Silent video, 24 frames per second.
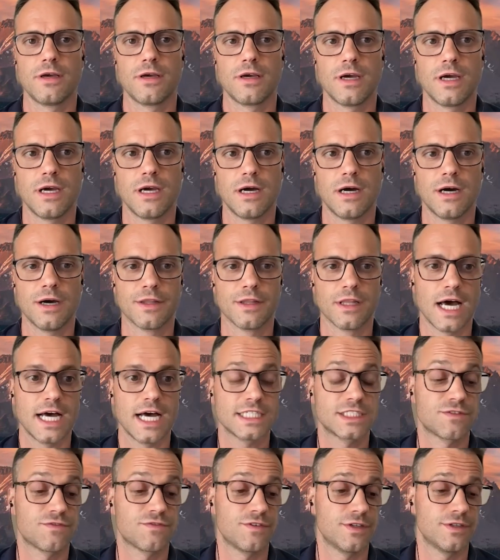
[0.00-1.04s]
Unless
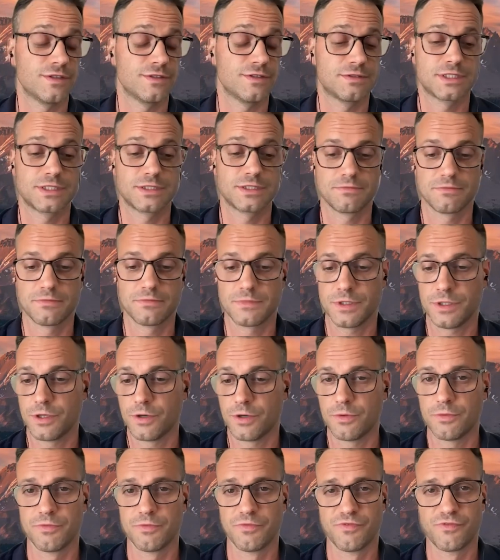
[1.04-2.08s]
for, you
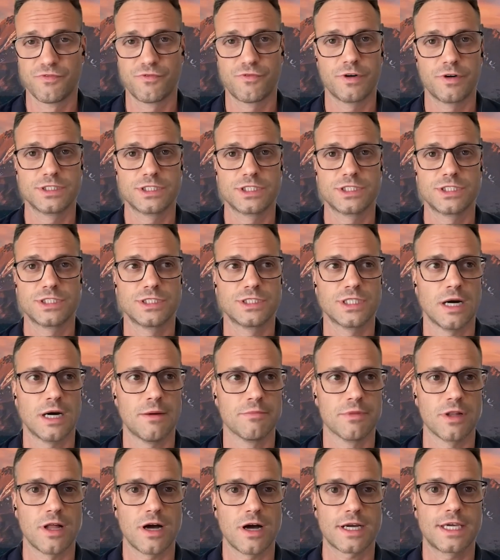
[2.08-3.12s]
know, for
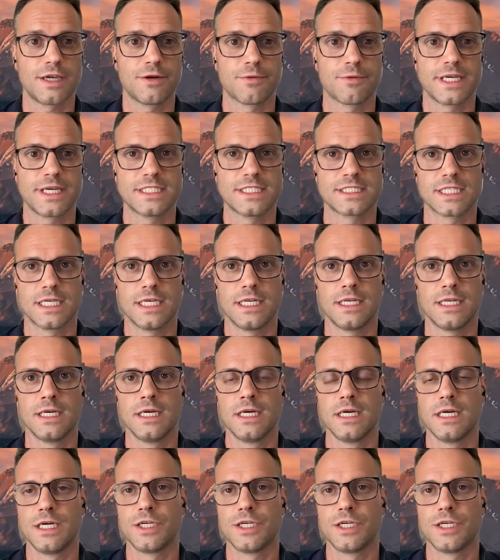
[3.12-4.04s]
some lucky reason,